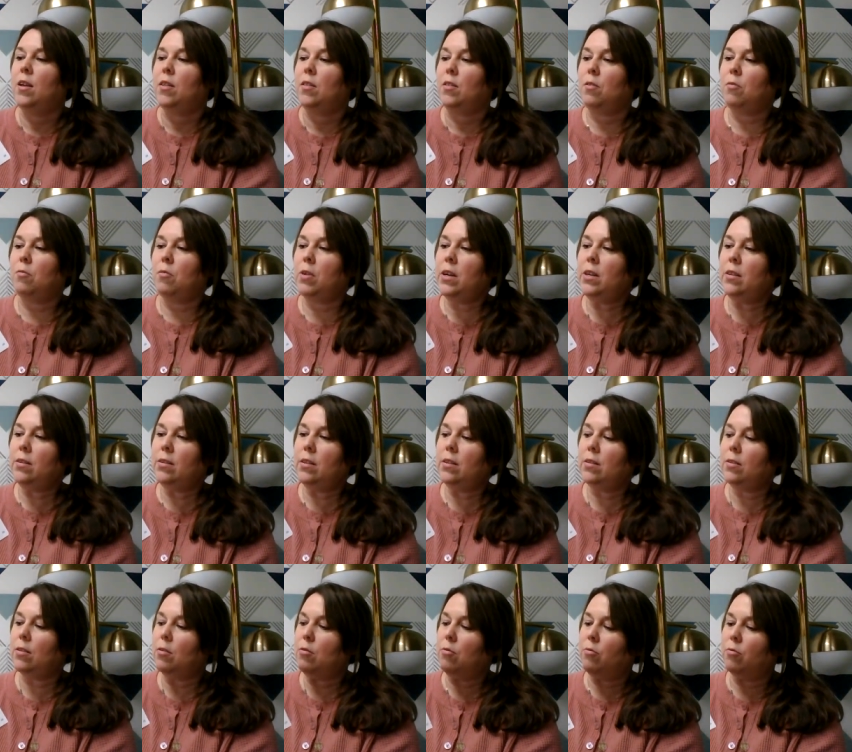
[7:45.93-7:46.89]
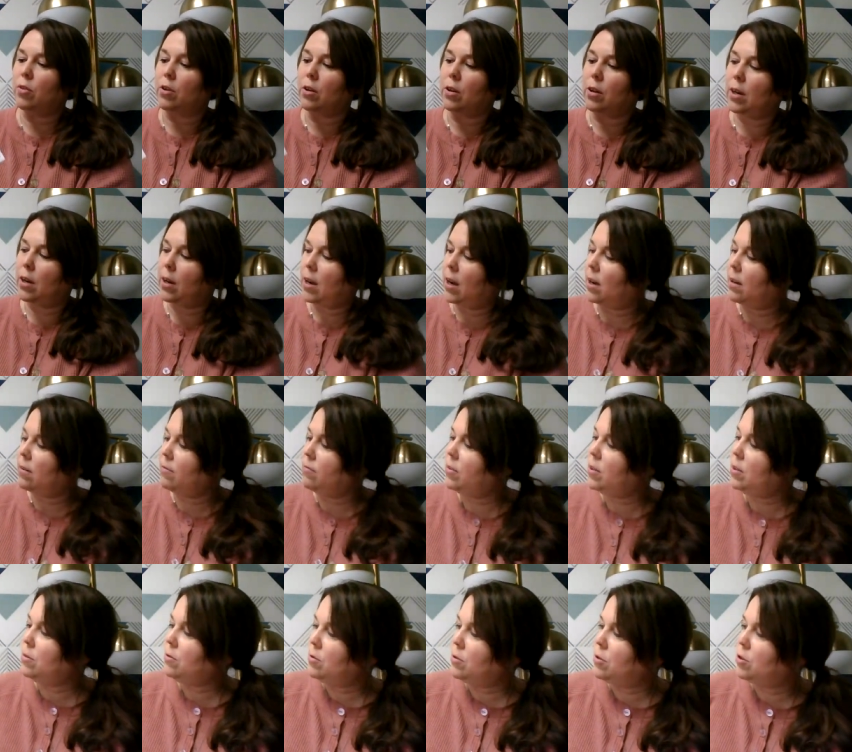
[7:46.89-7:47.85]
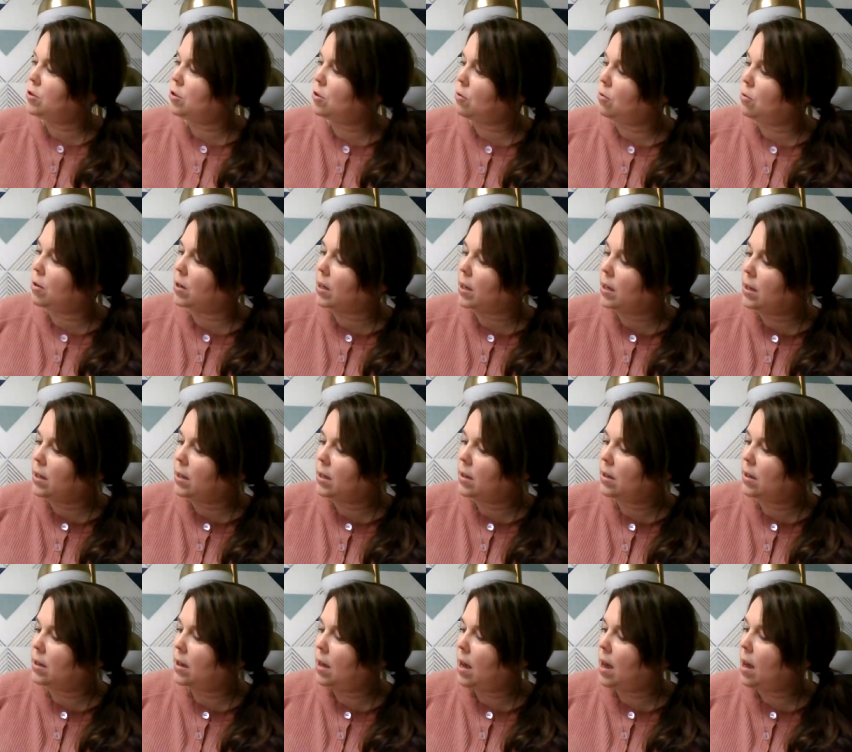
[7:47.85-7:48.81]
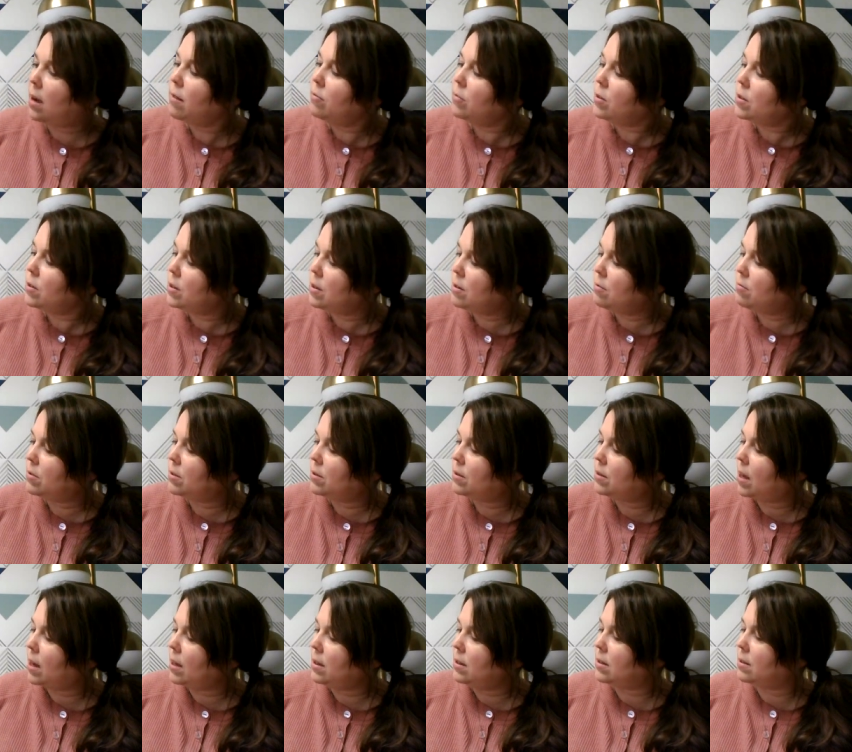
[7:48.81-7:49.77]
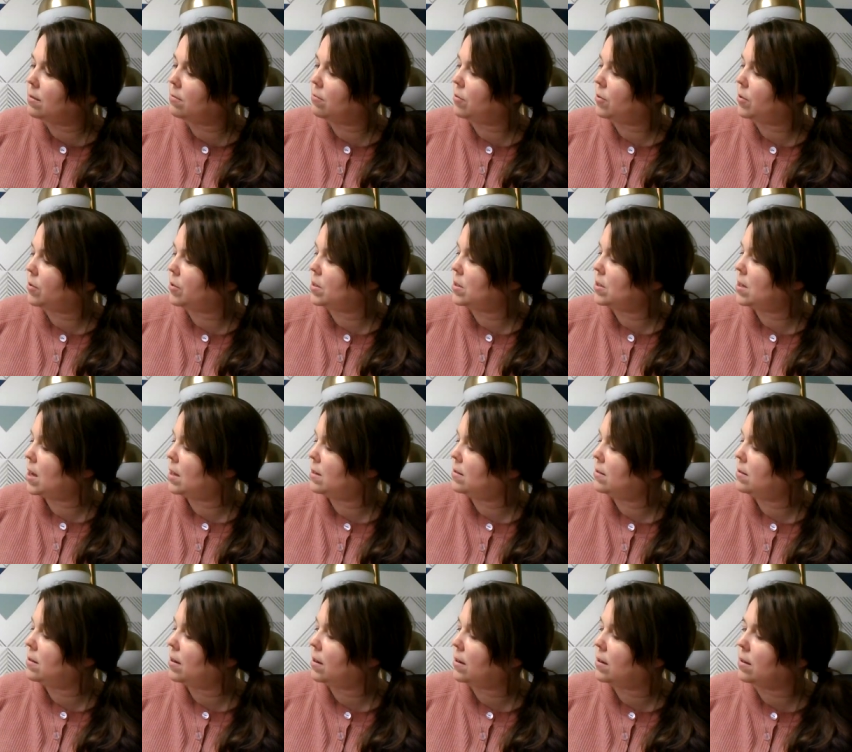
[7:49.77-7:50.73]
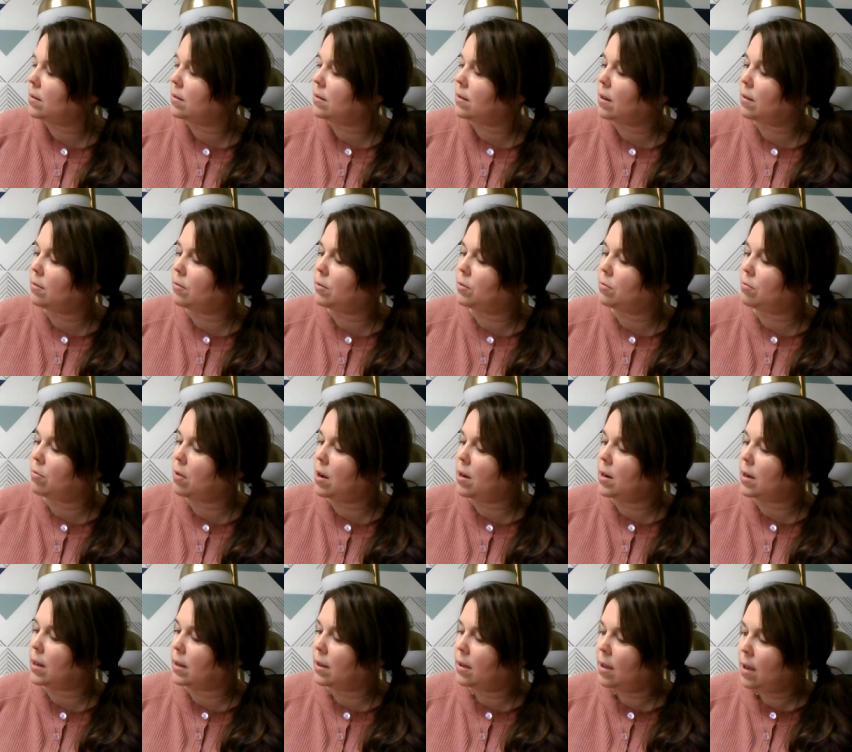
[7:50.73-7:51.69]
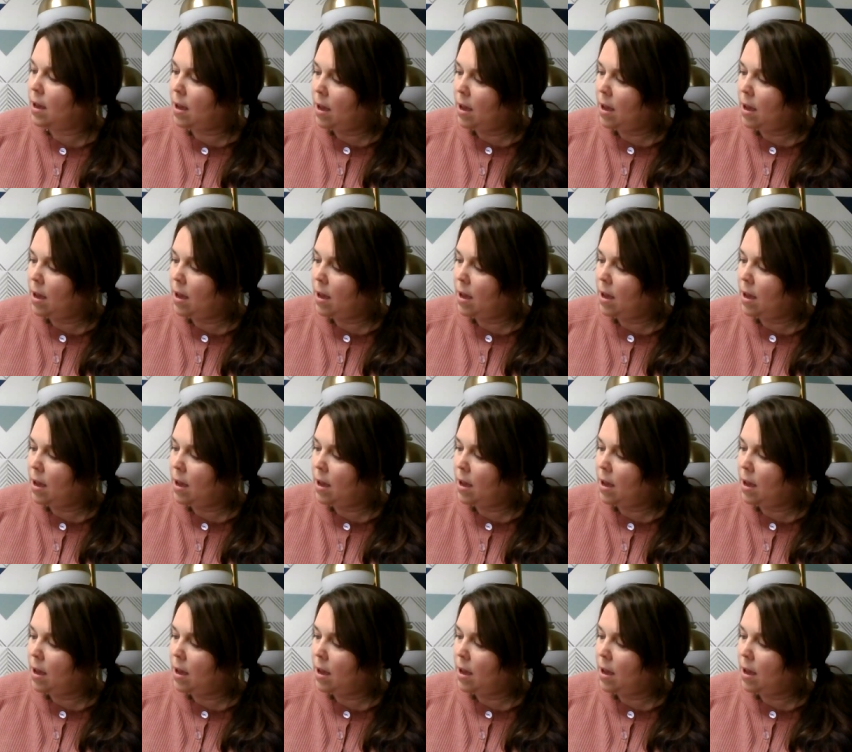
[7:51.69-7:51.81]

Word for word: The race is over. I feel joy. Everything was silent for the ten seconds I was running.